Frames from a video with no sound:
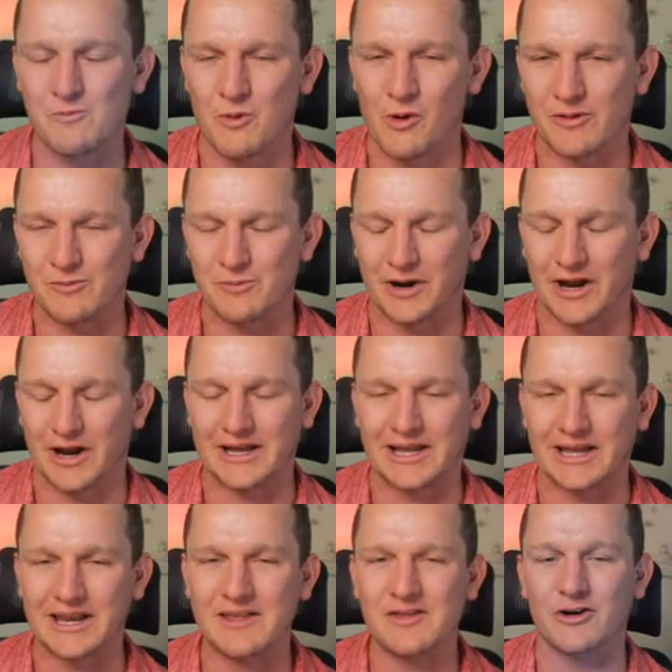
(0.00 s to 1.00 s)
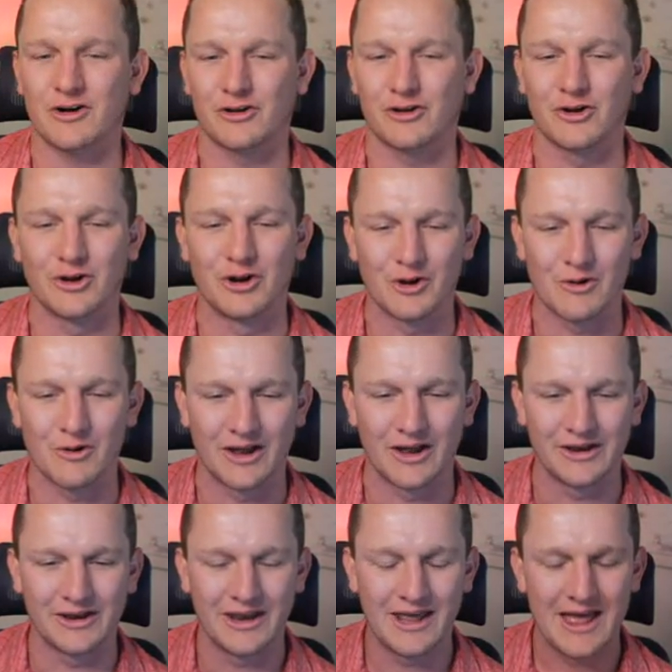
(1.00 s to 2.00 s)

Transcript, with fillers: points, but I at least got Gundogan.